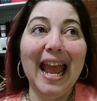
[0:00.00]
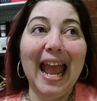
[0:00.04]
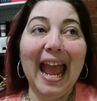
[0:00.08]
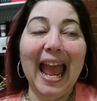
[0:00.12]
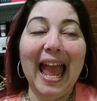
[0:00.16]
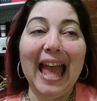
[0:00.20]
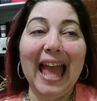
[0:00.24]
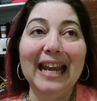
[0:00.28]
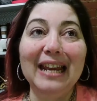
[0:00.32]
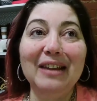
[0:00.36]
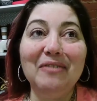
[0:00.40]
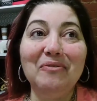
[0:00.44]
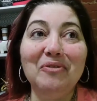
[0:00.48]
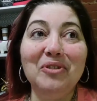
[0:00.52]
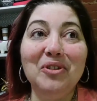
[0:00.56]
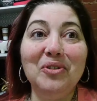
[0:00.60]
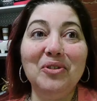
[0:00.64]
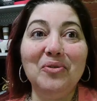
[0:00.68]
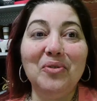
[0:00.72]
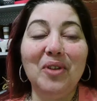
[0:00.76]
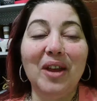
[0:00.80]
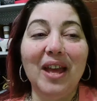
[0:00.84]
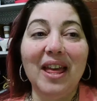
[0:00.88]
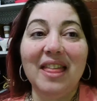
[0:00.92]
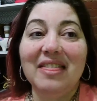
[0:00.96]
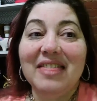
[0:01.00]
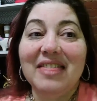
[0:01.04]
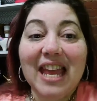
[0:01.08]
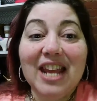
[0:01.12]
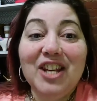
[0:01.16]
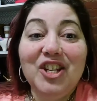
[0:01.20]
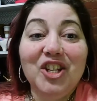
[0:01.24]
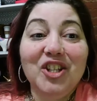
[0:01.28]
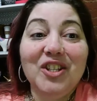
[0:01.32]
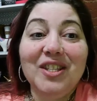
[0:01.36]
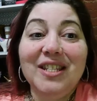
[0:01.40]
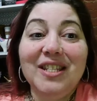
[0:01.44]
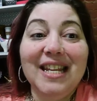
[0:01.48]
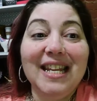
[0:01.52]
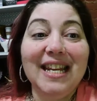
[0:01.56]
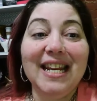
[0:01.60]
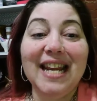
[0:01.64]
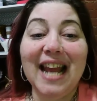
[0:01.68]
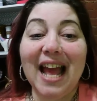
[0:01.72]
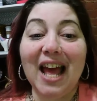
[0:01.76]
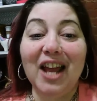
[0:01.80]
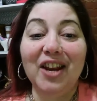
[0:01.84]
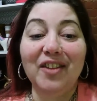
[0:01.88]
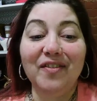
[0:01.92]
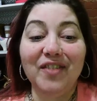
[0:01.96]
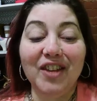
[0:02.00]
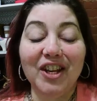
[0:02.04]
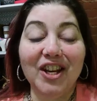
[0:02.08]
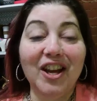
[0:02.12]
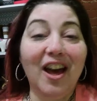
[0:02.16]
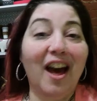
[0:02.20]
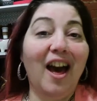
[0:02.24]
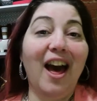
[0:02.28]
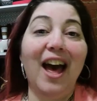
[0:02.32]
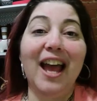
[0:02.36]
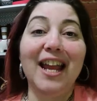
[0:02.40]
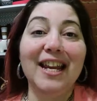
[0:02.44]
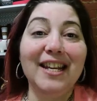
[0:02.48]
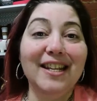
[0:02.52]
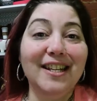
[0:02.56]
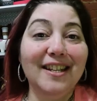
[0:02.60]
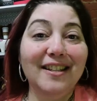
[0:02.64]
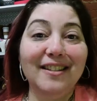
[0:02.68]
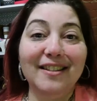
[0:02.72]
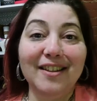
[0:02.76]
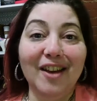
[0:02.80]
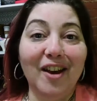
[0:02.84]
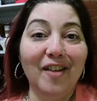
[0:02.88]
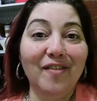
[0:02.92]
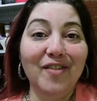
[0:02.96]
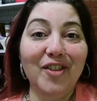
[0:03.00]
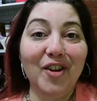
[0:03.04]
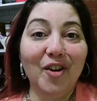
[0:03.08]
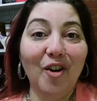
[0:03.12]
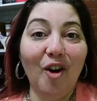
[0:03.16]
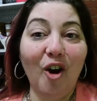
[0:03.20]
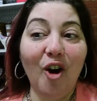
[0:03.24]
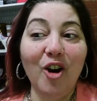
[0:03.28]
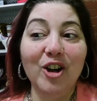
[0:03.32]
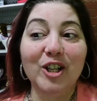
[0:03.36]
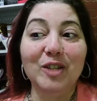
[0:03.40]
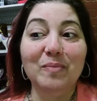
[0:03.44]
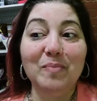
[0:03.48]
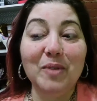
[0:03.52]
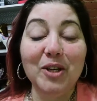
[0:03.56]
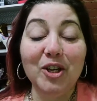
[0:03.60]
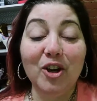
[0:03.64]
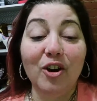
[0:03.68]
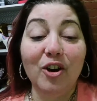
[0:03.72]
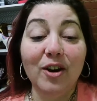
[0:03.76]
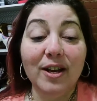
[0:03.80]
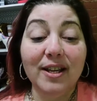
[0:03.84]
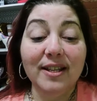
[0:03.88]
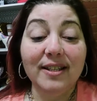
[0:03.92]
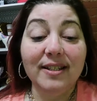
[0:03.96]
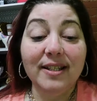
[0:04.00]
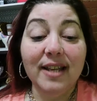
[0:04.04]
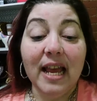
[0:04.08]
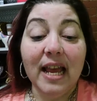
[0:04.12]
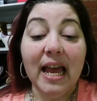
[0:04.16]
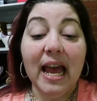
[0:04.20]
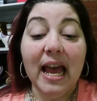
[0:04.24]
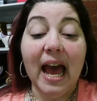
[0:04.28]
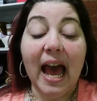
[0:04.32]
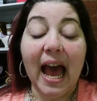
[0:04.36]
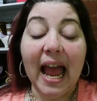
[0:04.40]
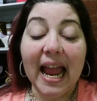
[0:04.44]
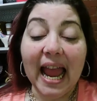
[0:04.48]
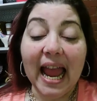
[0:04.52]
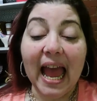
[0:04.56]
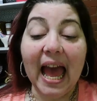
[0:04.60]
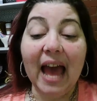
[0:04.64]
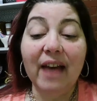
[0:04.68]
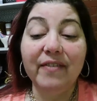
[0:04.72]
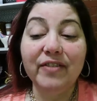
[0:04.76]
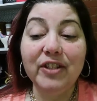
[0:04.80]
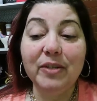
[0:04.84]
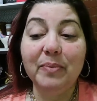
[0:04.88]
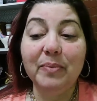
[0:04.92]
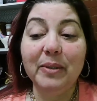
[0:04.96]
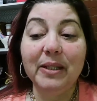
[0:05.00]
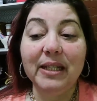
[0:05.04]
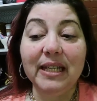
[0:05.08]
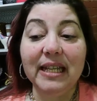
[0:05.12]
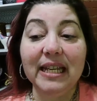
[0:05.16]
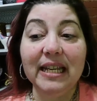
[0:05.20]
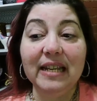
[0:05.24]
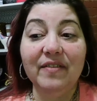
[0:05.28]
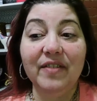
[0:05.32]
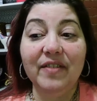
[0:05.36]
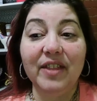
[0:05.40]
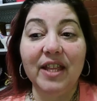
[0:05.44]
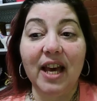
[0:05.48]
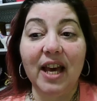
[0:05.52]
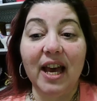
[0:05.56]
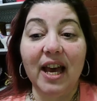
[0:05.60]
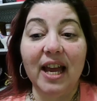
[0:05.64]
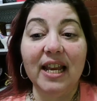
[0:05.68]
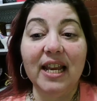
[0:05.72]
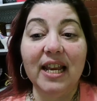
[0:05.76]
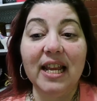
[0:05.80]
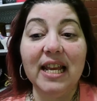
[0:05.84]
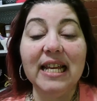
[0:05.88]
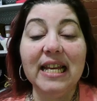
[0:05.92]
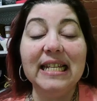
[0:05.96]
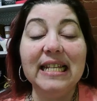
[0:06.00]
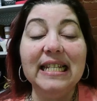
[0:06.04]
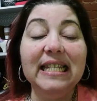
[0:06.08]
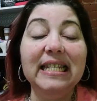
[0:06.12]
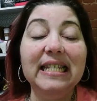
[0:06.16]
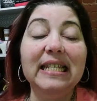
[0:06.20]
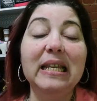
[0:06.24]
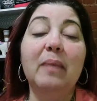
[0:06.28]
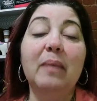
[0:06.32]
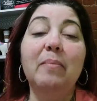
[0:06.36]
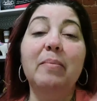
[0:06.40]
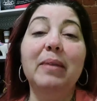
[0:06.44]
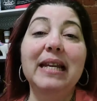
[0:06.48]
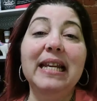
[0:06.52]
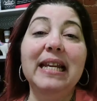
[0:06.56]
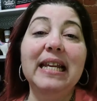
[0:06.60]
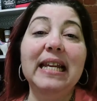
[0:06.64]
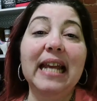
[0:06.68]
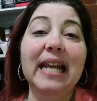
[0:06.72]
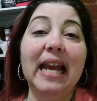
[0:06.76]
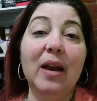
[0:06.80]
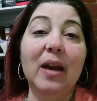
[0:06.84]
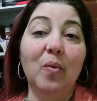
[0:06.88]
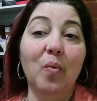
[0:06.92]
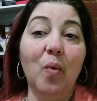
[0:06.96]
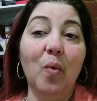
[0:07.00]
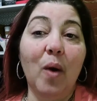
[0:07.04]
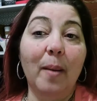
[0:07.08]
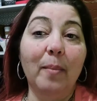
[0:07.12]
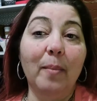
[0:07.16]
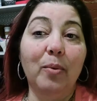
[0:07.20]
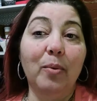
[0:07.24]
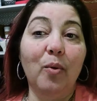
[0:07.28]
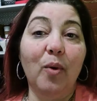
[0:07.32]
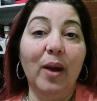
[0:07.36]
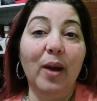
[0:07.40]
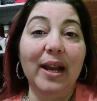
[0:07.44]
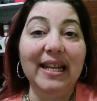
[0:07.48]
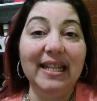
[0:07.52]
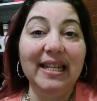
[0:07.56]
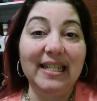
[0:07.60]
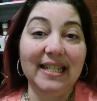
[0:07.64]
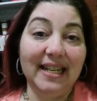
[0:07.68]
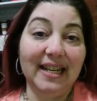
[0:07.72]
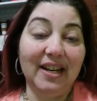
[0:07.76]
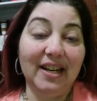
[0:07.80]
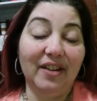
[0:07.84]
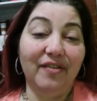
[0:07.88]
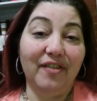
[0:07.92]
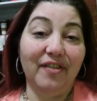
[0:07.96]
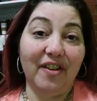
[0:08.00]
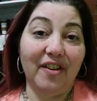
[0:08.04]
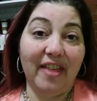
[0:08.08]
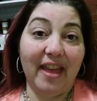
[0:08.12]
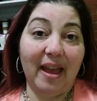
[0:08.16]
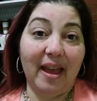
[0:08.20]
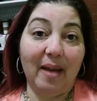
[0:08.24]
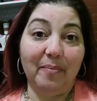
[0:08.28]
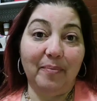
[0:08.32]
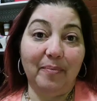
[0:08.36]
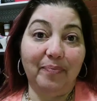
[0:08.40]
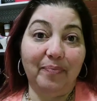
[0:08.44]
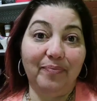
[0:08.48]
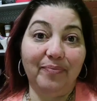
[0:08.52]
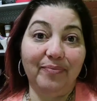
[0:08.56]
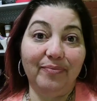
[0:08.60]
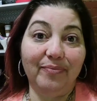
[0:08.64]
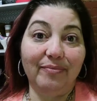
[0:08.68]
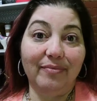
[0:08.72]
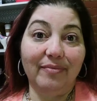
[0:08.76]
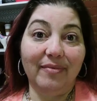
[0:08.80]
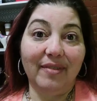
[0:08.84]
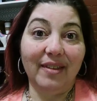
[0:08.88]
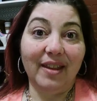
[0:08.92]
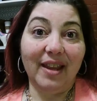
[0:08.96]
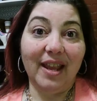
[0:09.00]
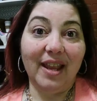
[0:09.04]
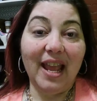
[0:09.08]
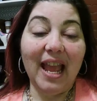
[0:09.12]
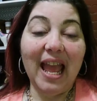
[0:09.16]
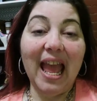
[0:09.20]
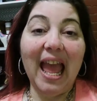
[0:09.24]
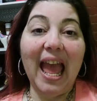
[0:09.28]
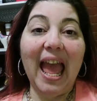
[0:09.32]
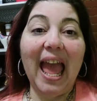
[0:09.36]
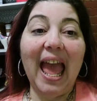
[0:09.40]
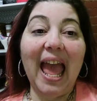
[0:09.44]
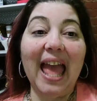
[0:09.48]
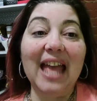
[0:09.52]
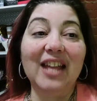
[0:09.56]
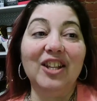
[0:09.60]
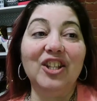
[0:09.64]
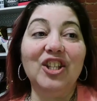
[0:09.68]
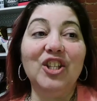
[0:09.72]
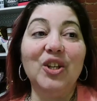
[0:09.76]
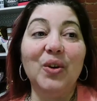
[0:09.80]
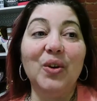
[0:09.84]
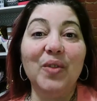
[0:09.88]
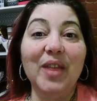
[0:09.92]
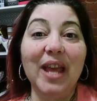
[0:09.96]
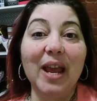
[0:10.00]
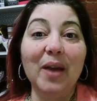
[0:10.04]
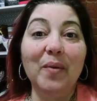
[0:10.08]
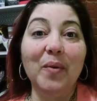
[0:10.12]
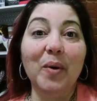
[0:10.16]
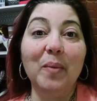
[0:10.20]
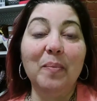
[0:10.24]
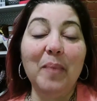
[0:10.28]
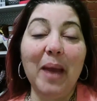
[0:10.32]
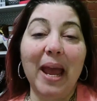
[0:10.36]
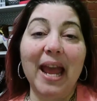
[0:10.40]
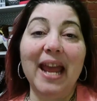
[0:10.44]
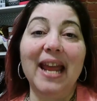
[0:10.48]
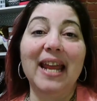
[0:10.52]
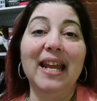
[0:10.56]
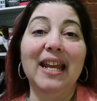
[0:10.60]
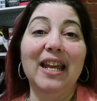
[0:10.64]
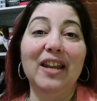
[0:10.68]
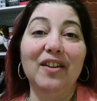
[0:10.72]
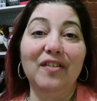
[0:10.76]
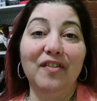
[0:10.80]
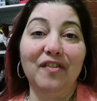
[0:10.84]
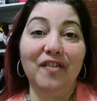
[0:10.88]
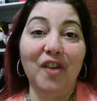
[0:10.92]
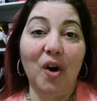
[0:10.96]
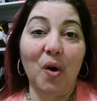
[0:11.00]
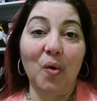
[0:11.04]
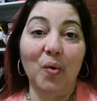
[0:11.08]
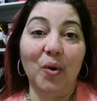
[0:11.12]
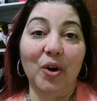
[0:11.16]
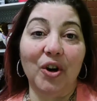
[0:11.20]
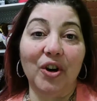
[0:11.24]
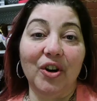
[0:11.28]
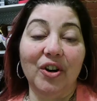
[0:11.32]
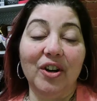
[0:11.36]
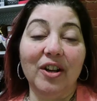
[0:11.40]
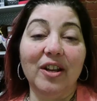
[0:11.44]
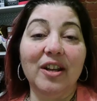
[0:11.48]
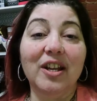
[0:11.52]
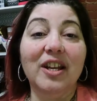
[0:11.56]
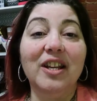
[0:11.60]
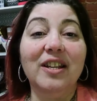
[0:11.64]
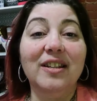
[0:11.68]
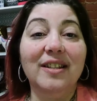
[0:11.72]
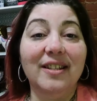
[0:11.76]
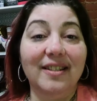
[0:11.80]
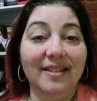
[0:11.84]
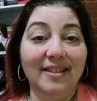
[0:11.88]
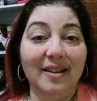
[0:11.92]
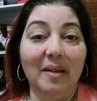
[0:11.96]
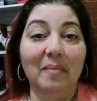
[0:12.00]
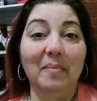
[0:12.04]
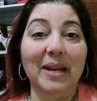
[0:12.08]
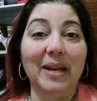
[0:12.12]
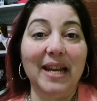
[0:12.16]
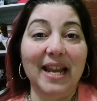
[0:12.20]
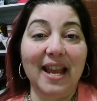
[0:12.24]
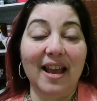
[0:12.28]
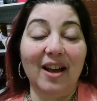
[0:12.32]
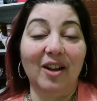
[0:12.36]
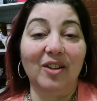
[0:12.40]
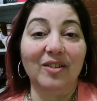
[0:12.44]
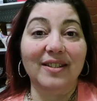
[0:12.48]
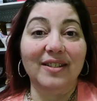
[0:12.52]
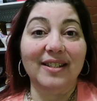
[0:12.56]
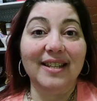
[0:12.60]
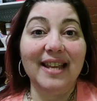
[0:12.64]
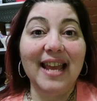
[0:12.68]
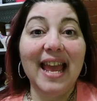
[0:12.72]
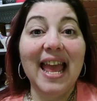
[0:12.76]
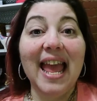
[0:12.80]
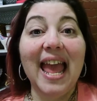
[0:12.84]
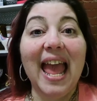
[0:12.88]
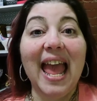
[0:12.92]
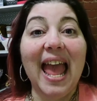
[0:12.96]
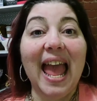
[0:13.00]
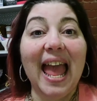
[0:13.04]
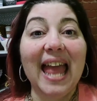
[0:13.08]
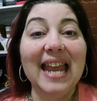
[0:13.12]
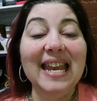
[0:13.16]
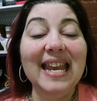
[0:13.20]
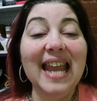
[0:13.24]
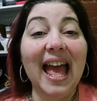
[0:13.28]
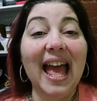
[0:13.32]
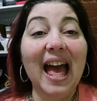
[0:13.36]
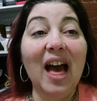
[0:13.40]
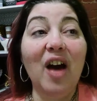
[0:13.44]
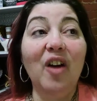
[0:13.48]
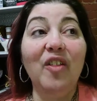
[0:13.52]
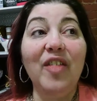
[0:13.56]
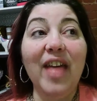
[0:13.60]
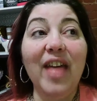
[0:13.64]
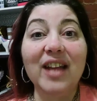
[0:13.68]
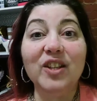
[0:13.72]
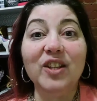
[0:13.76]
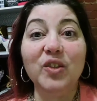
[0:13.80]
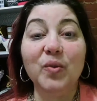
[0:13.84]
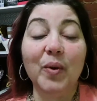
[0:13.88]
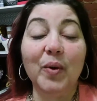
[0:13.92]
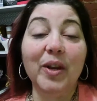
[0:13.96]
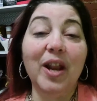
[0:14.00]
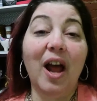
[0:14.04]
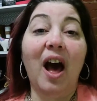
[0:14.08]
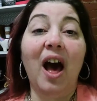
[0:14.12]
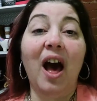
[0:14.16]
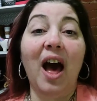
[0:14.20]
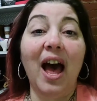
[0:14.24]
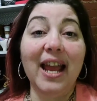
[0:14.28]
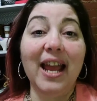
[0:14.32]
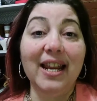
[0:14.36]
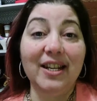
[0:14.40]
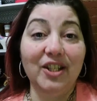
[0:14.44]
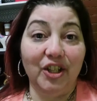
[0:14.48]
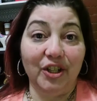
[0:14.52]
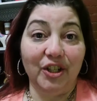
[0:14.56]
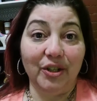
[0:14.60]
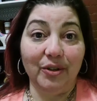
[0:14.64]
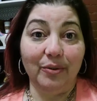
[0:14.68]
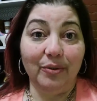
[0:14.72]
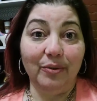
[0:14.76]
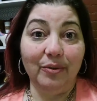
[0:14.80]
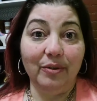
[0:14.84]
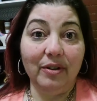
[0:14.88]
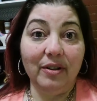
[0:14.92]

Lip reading: And it was, they just did it out of the kindness of their hearts, because I have to believe that somebody at one point did it for them. And so they were paying it forward to somebody else. And now that's what I do,